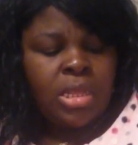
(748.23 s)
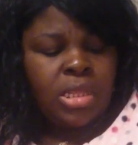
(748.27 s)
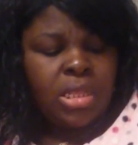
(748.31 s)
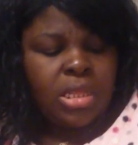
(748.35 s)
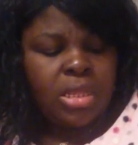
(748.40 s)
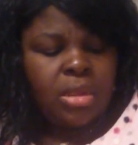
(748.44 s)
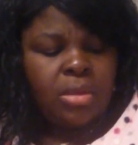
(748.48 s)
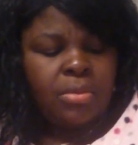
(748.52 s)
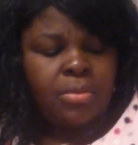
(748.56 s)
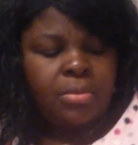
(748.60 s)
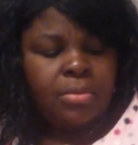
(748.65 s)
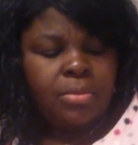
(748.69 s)

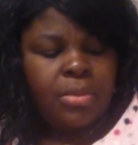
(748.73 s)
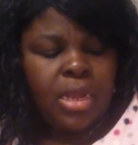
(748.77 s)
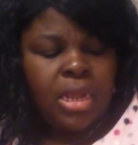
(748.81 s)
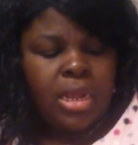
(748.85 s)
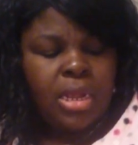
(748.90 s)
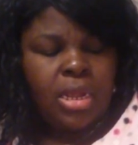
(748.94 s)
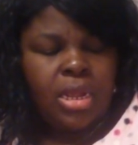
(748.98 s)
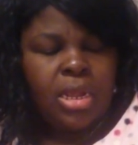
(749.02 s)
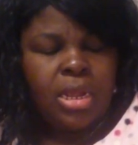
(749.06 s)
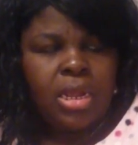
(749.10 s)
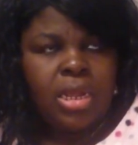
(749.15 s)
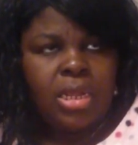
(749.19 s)
some
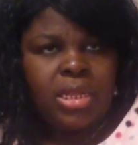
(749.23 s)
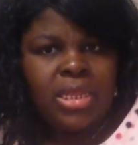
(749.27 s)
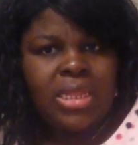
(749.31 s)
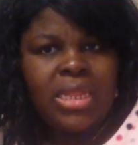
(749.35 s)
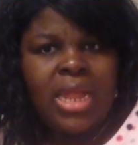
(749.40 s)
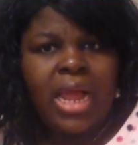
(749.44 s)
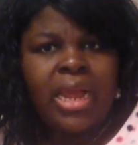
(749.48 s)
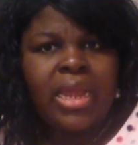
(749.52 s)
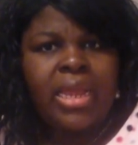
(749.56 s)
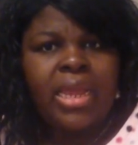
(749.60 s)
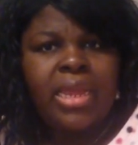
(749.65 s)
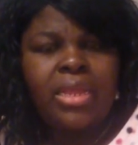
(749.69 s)
uh, uh,
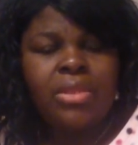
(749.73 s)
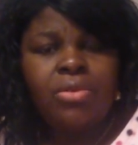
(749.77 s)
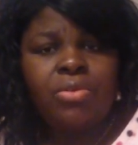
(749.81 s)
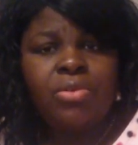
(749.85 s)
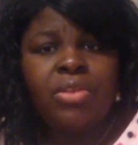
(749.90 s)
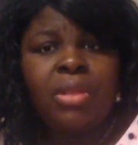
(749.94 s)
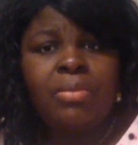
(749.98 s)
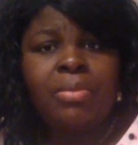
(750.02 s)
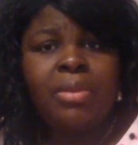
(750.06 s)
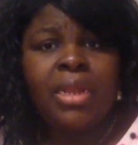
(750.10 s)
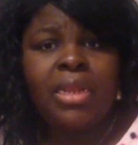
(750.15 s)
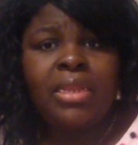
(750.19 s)
stockings or
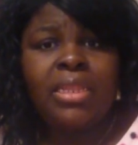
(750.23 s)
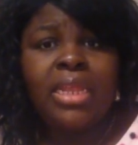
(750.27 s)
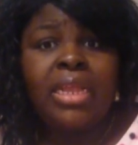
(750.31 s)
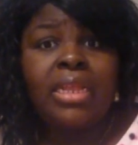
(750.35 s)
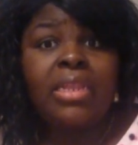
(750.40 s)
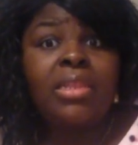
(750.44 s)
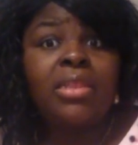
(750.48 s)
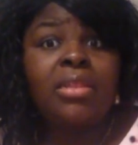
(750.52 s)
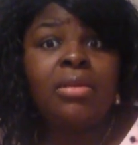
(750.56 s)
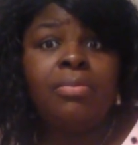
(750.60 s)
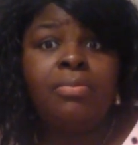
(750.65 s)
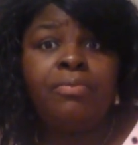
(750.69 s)
something like
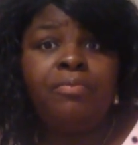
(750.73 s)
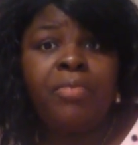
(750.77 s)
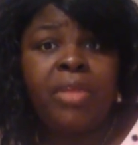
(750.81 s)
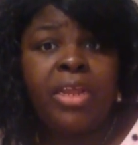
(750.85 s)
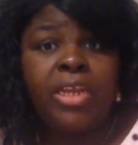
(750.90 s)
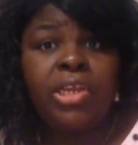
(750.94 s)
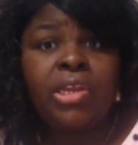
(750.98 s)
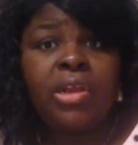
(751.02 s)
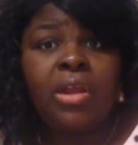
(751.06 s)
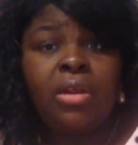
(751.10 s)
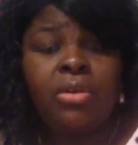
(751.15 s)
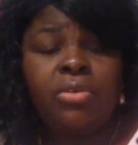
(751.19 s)
that, some
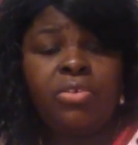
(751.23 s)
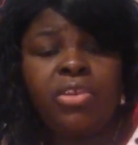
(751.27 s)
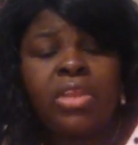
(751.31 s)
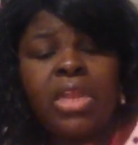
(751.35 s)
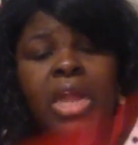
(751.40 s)
flesh color